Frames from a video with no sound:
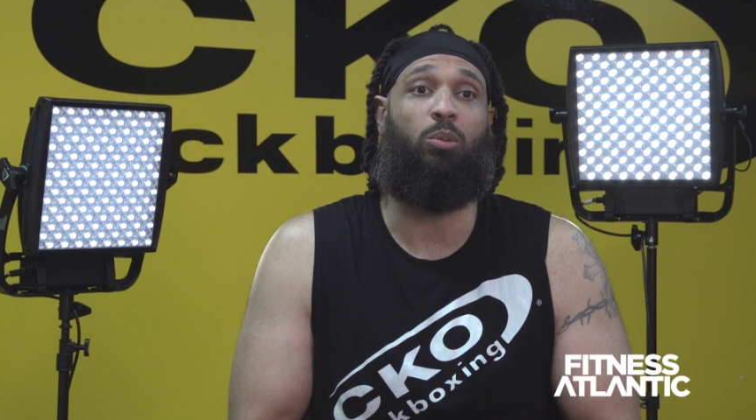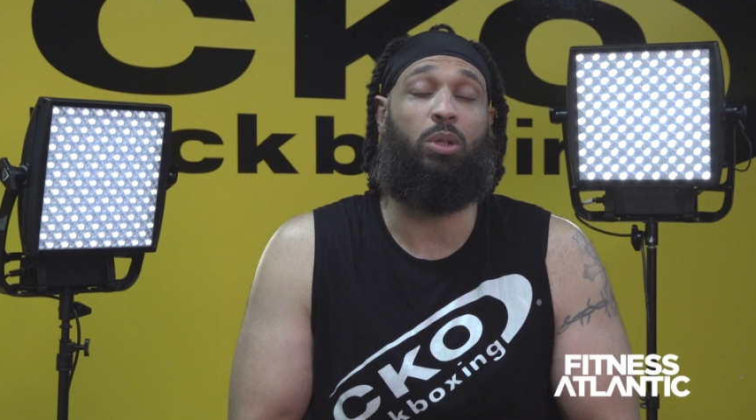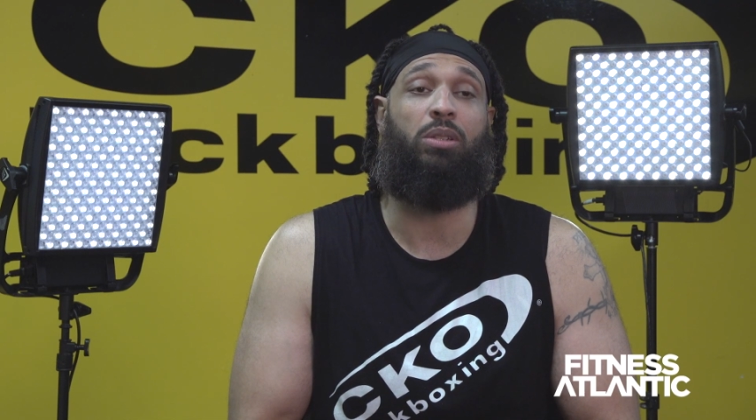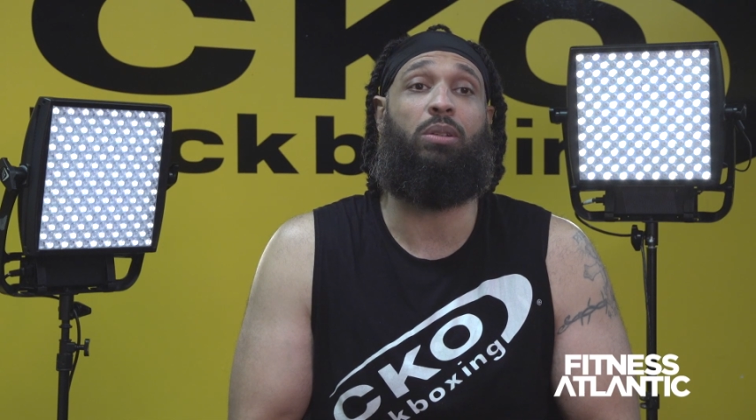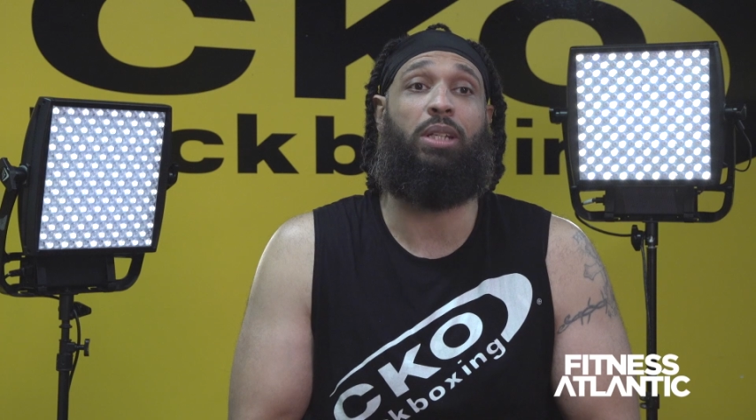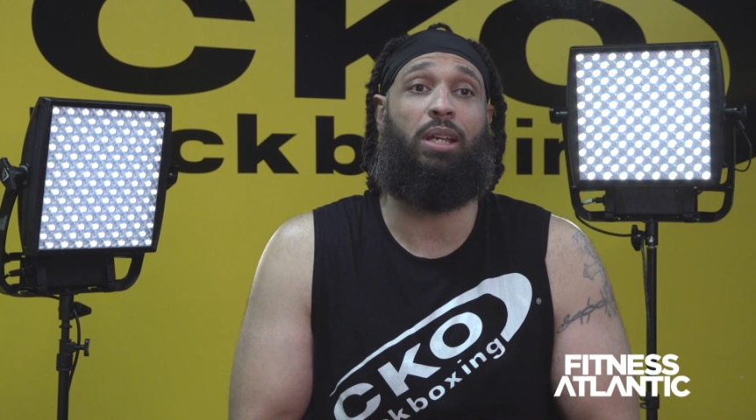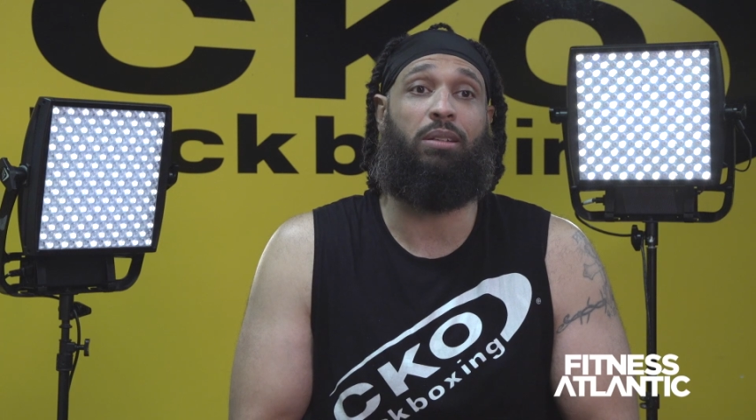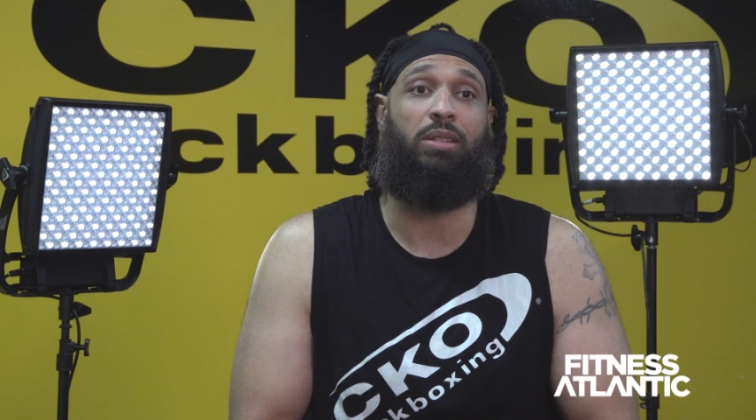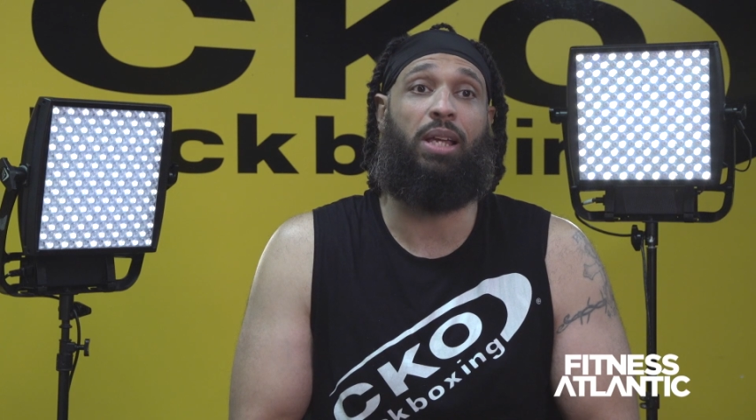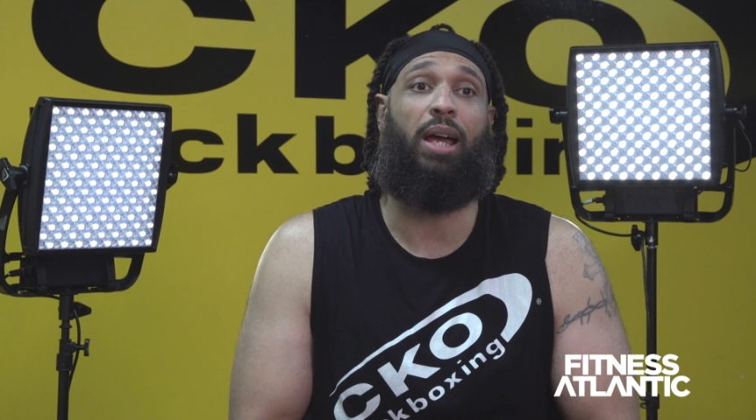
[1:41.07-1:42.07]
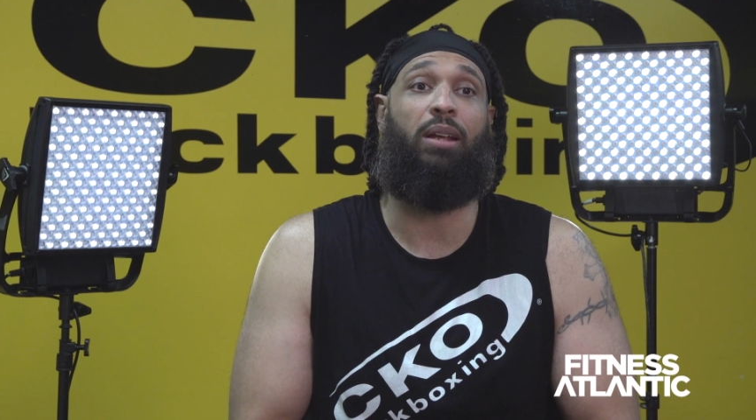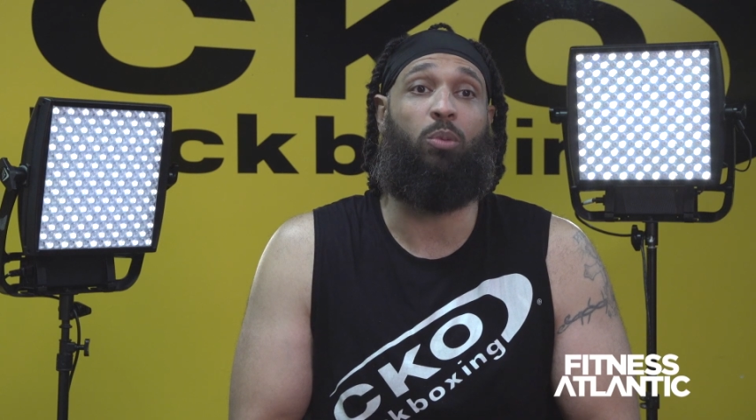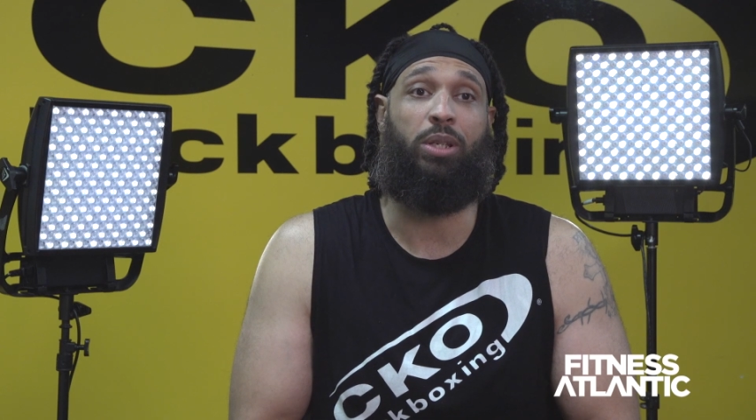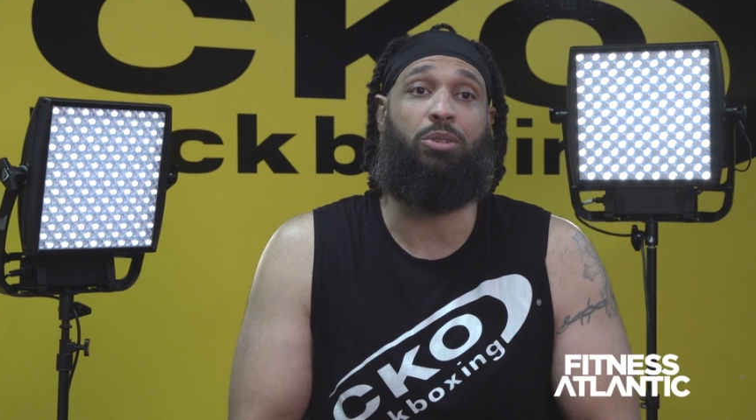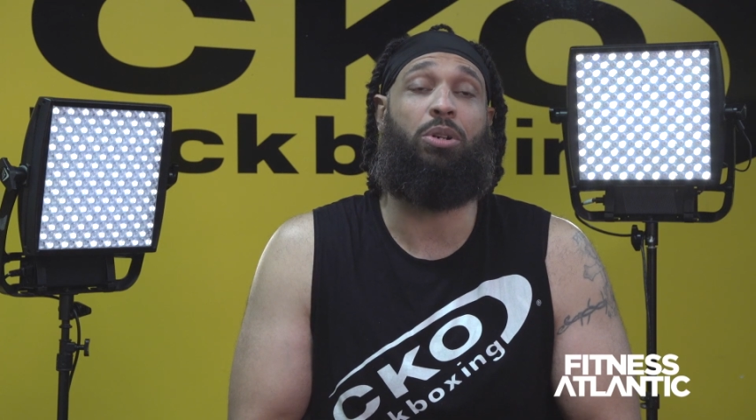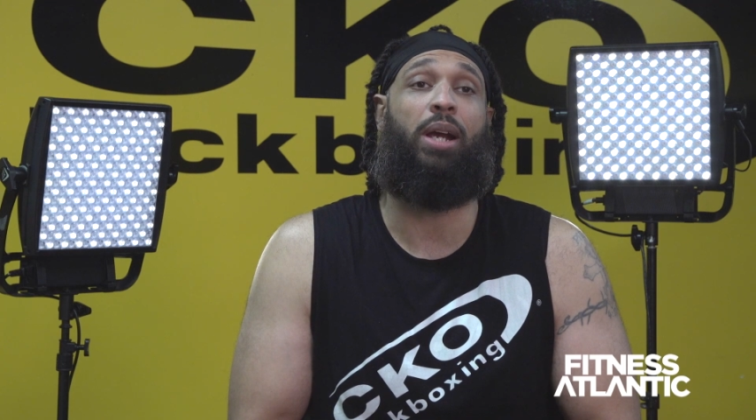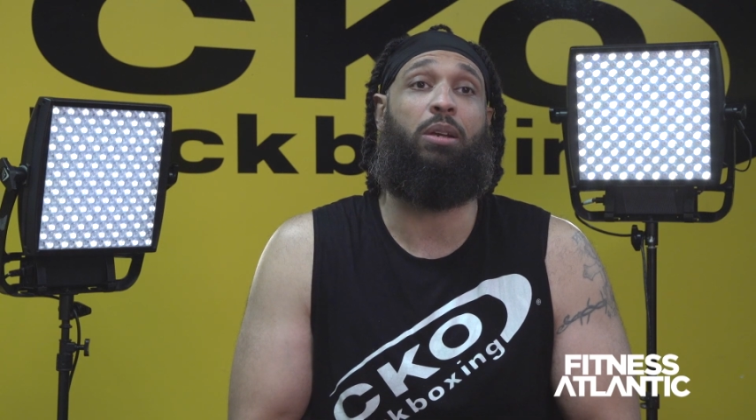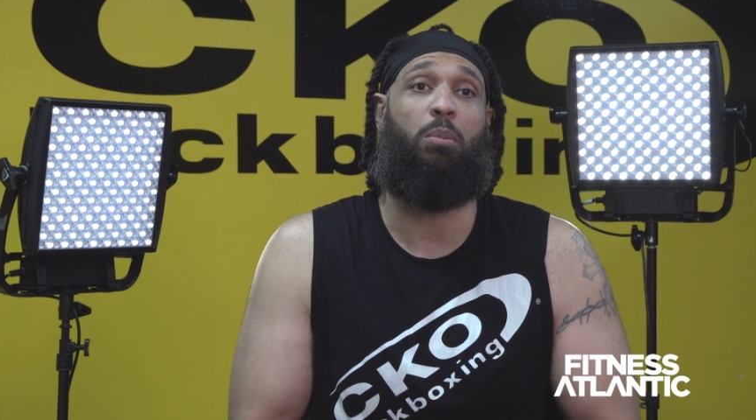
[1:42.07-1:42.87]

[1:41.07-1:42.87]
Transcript: what's on the other side when you try your